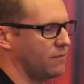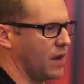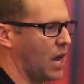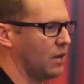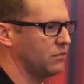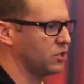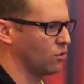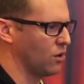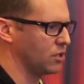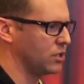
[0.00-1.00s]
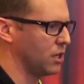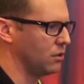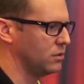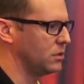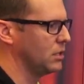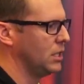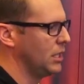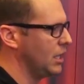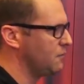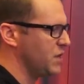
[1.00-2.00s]
5 storage nodes.
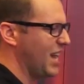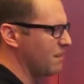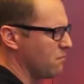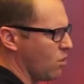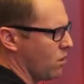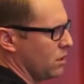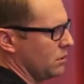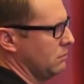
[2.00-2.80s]
If we had more,